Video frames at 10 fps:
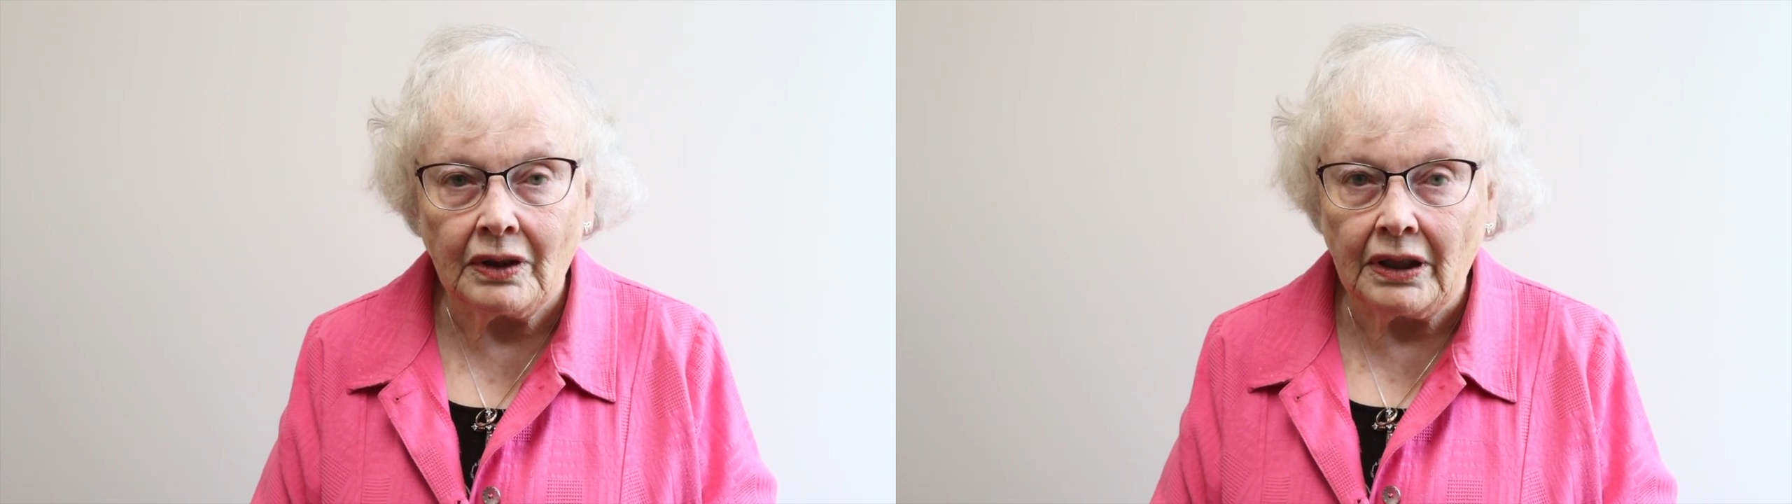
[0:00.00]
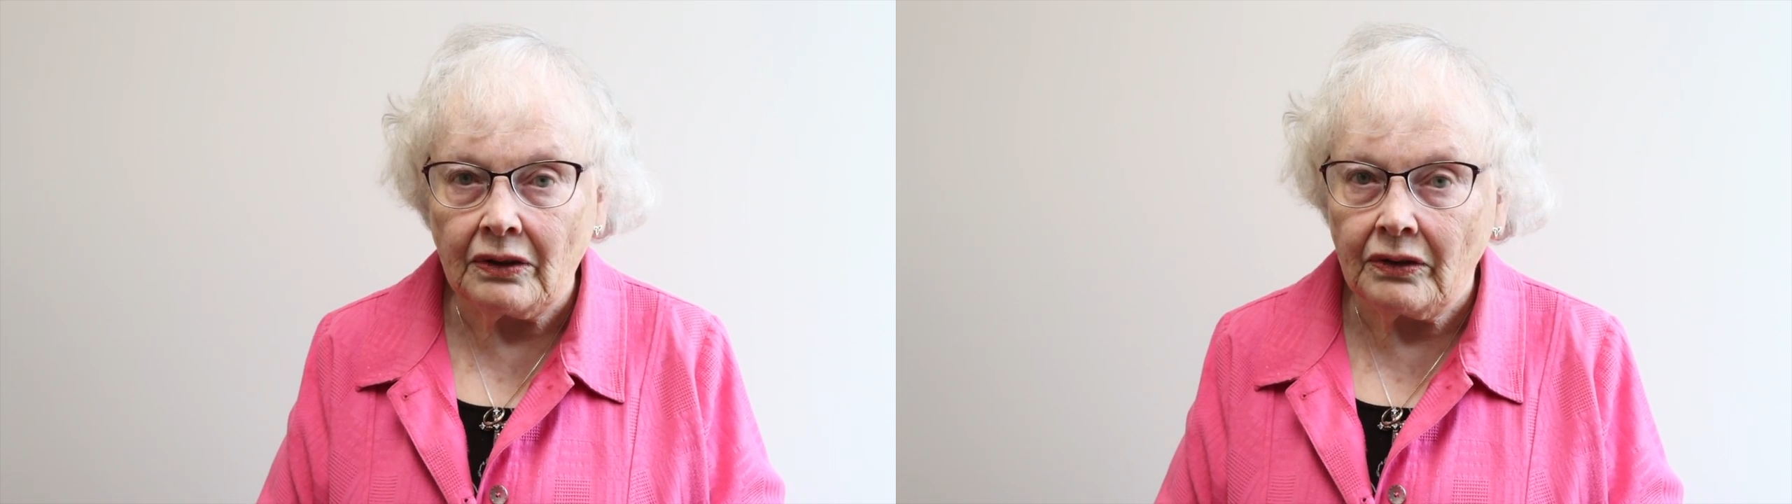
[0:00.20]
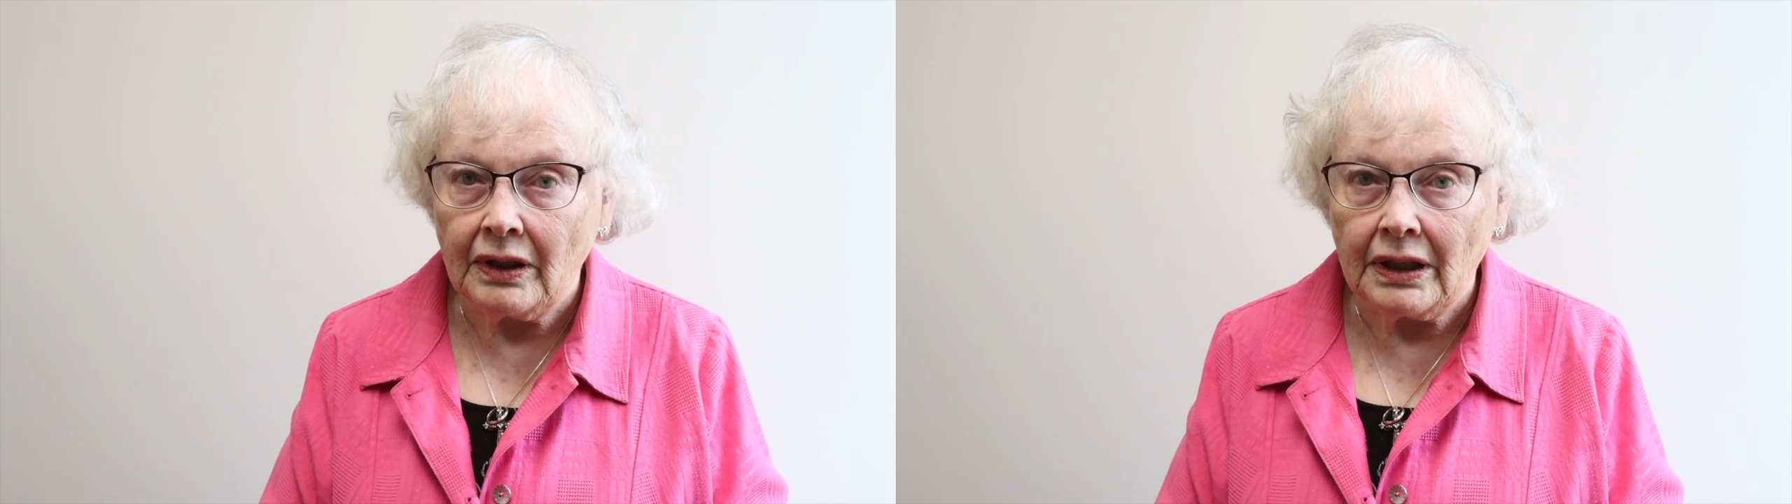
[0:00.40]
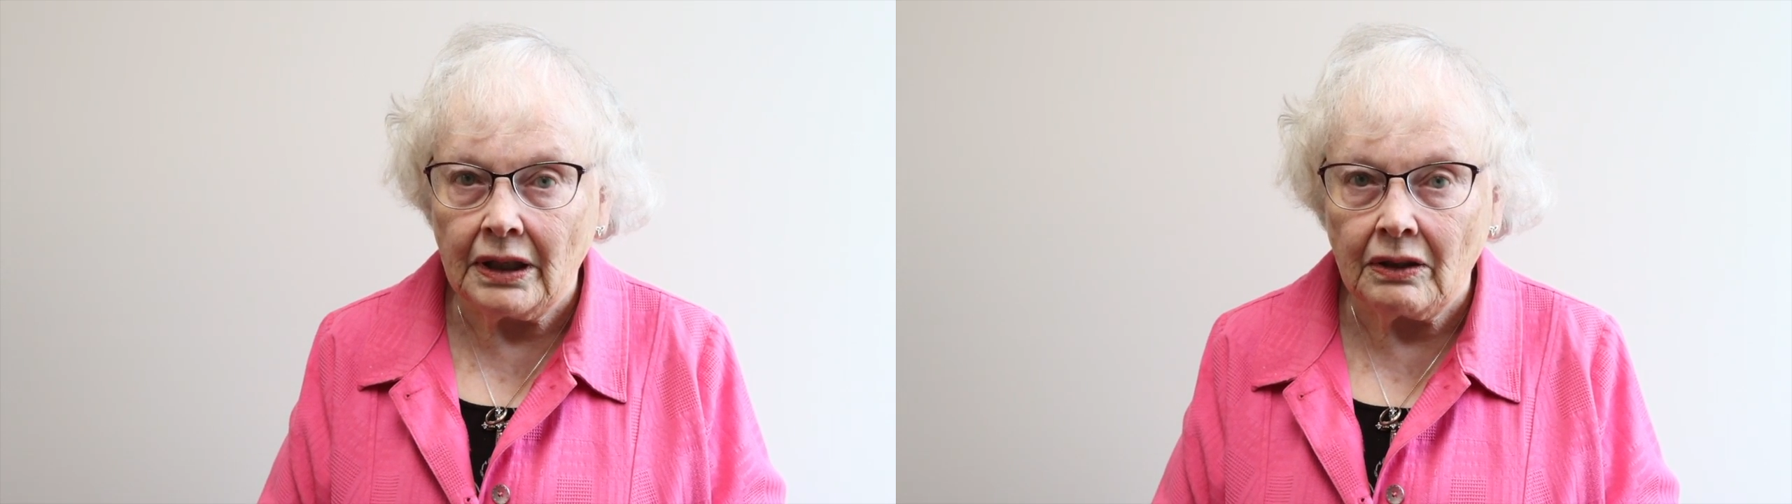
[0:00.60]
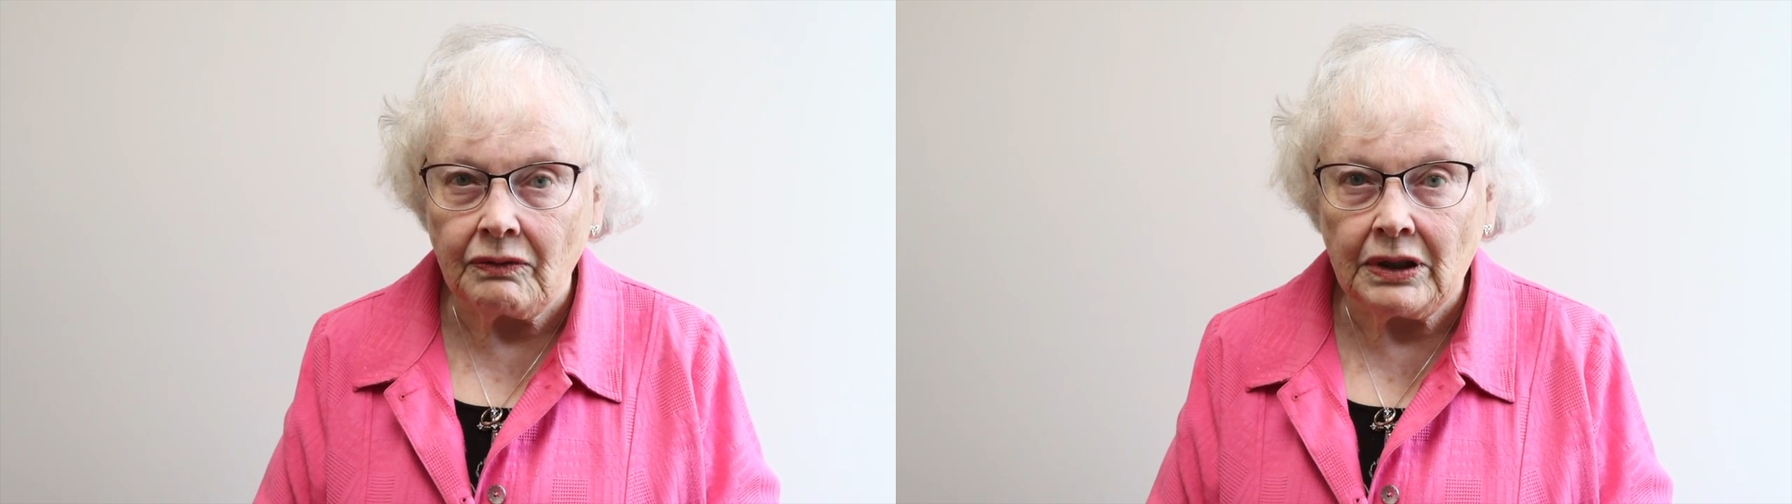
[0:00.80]
links, and
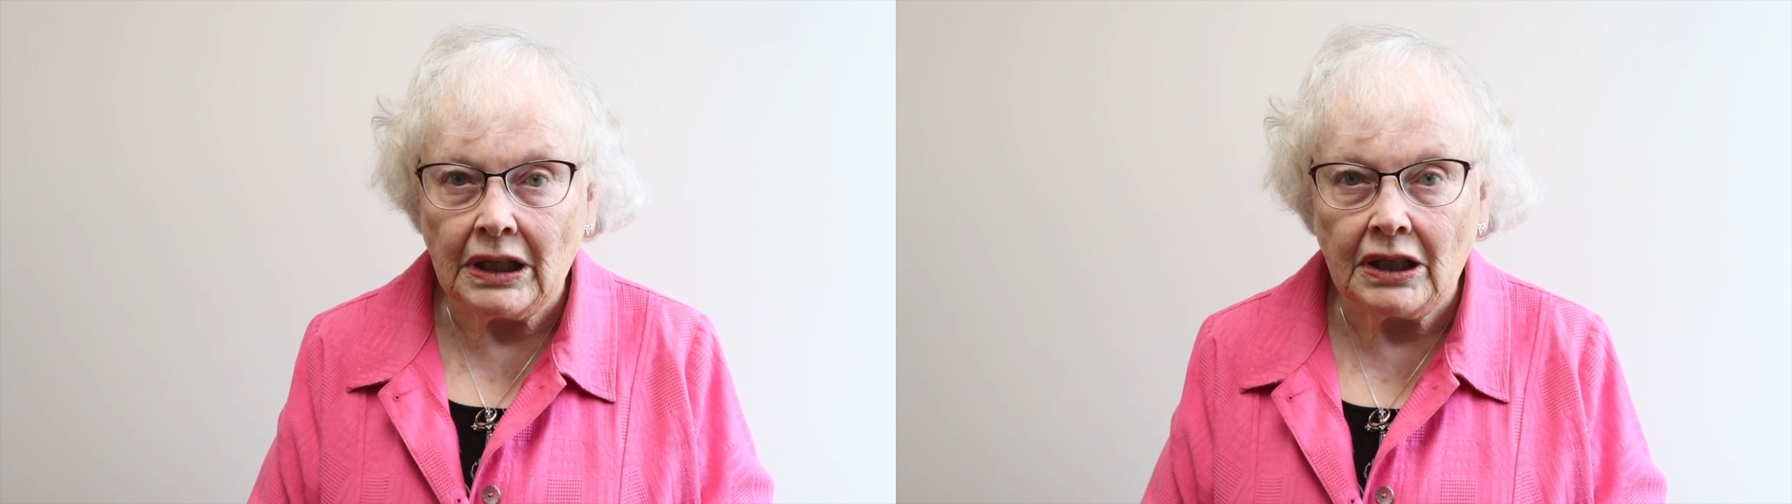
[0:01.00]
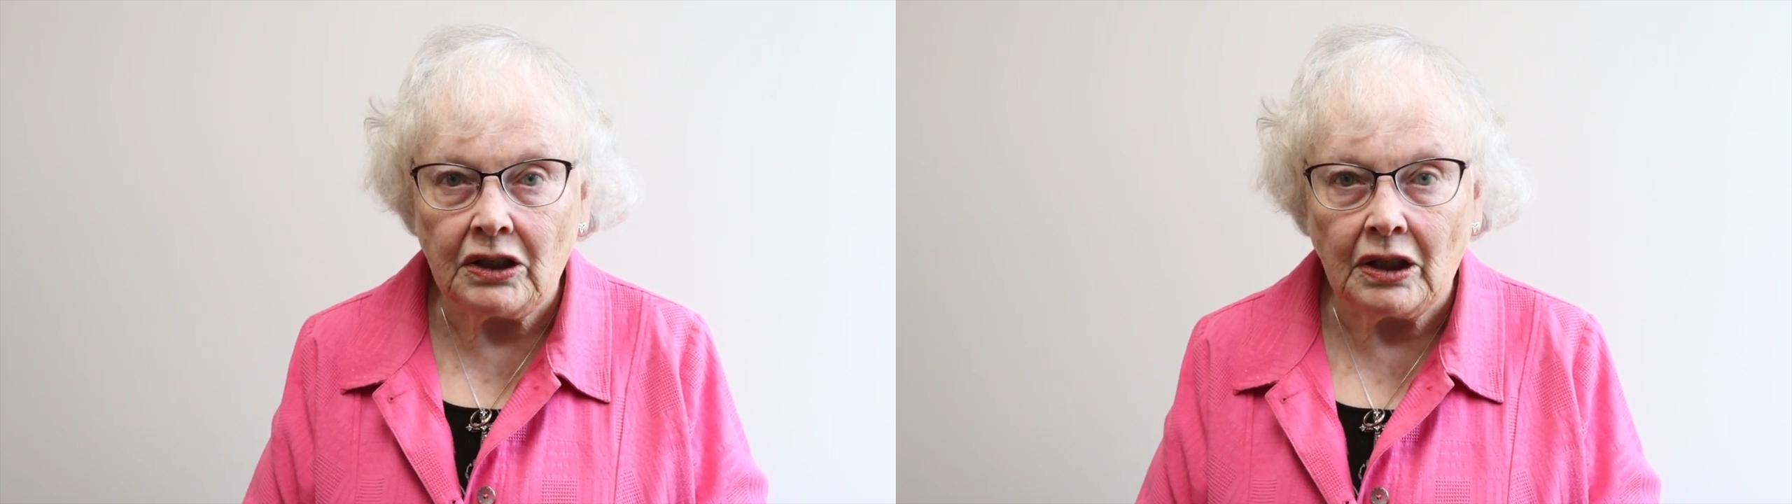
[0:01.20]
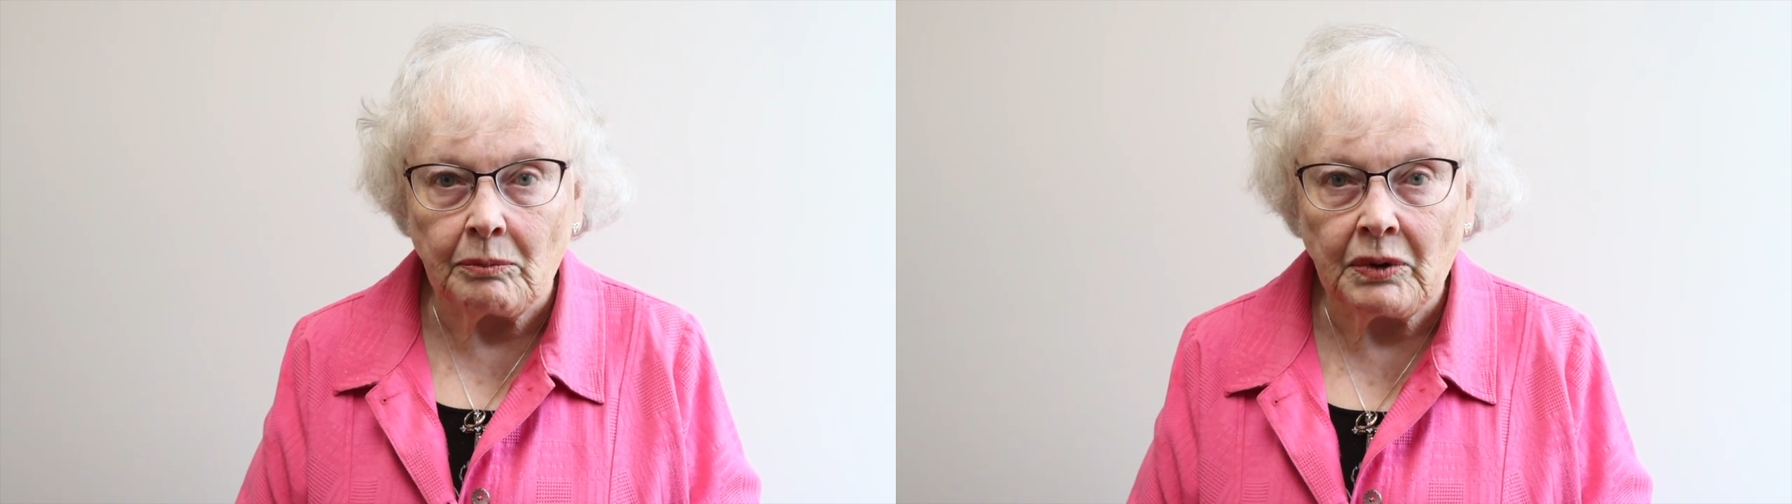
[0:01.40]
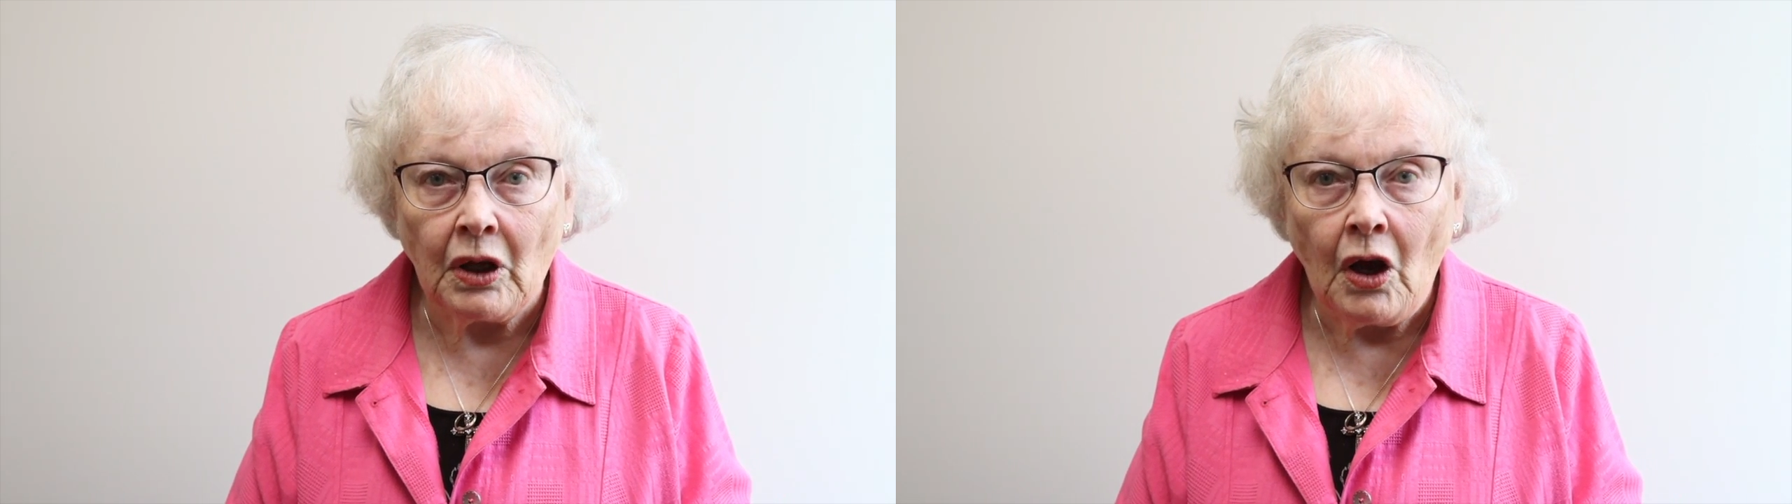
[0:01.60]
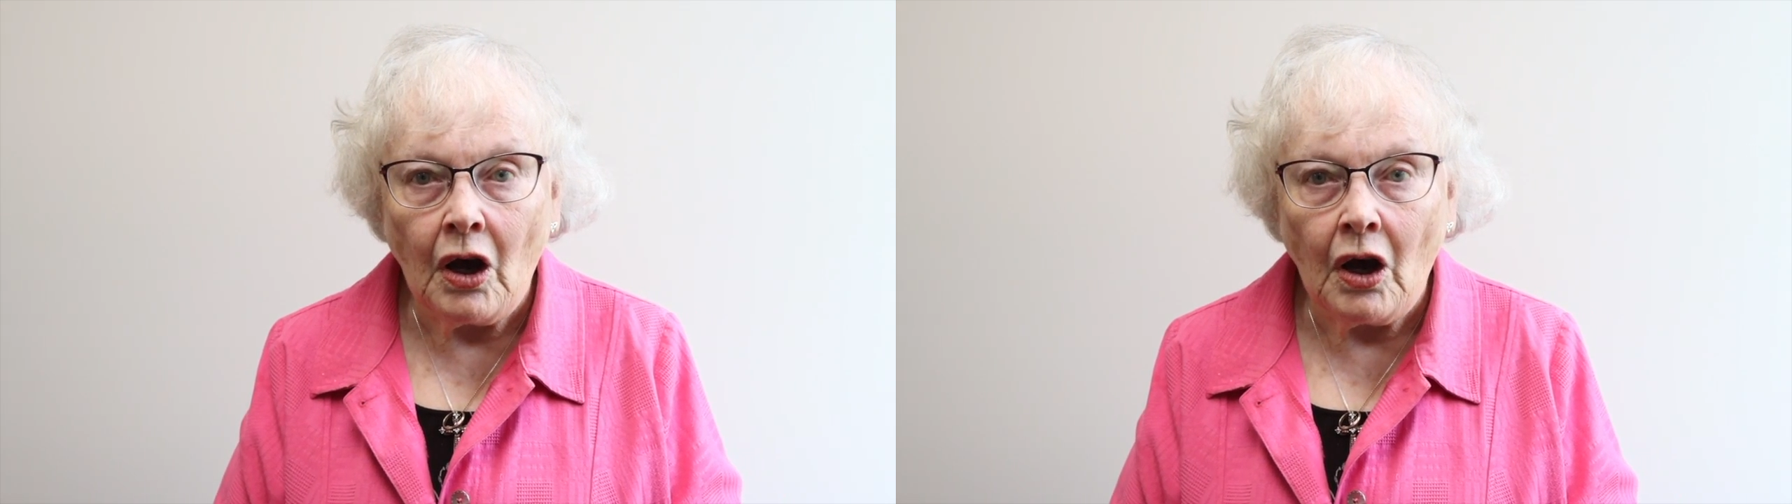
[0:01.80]
everyday tips